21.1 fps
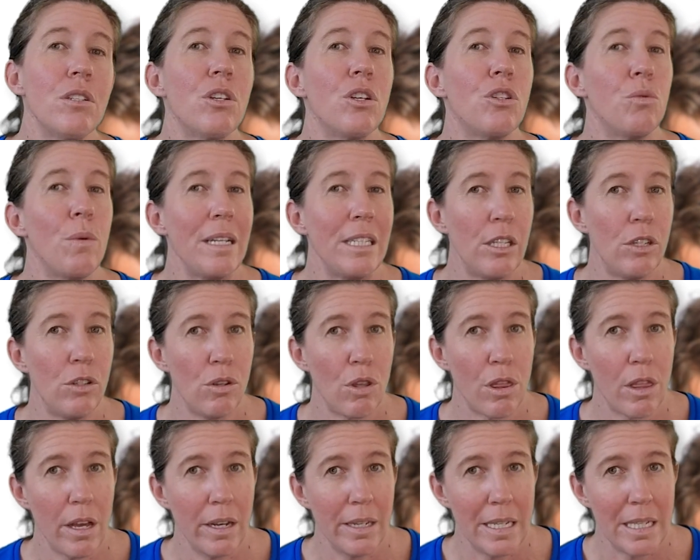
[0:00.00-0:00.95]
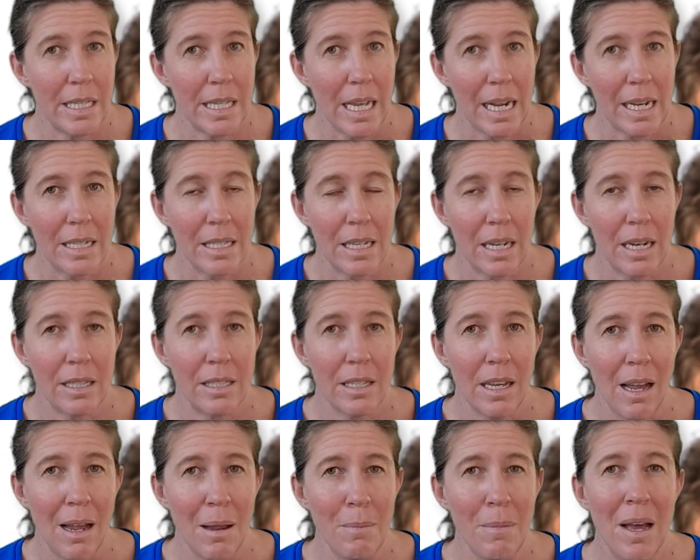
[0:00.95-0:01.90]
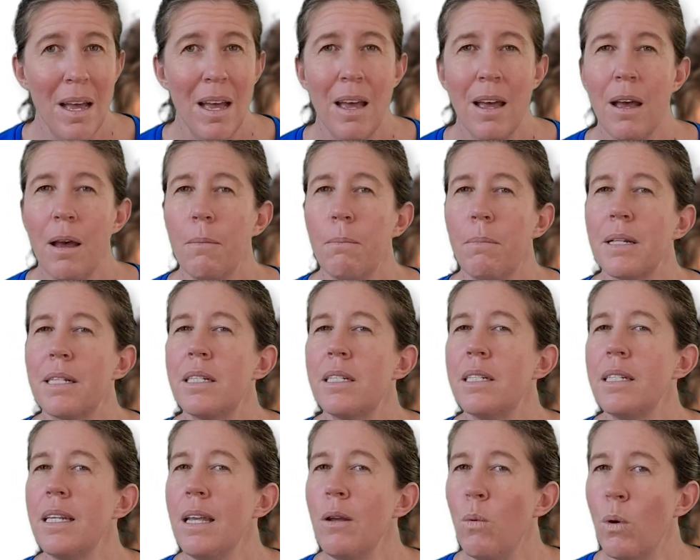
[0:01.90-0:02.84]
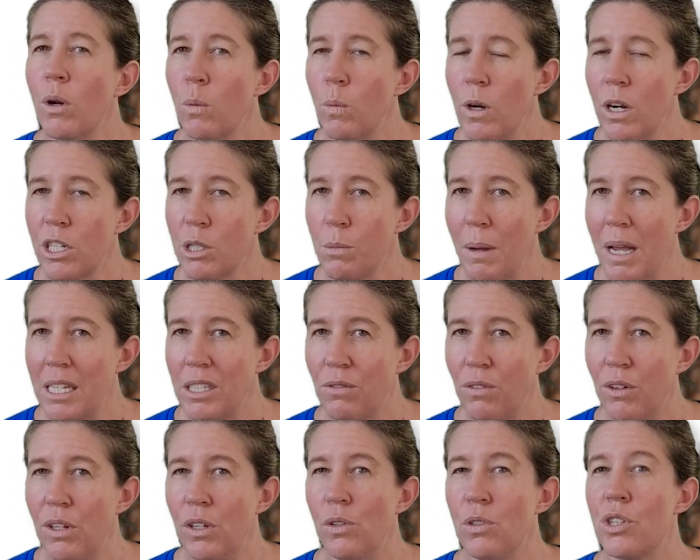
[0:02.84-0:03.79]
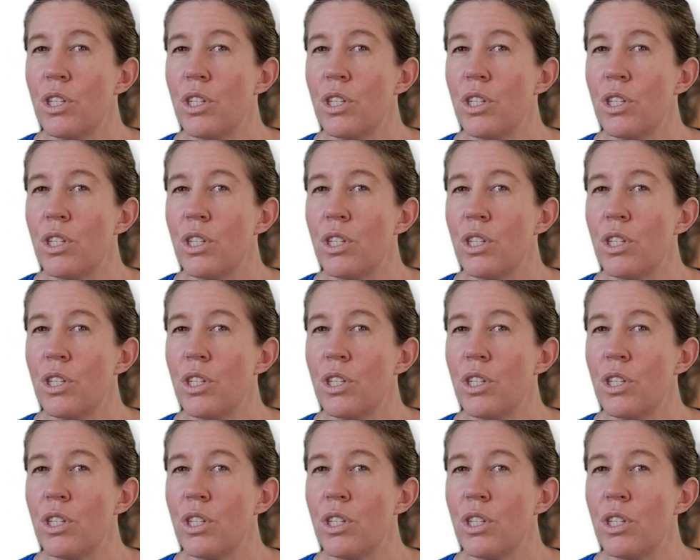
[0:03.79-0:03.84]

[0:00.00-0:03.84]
so 20 to 30 seconds at a time, but see what works best for you.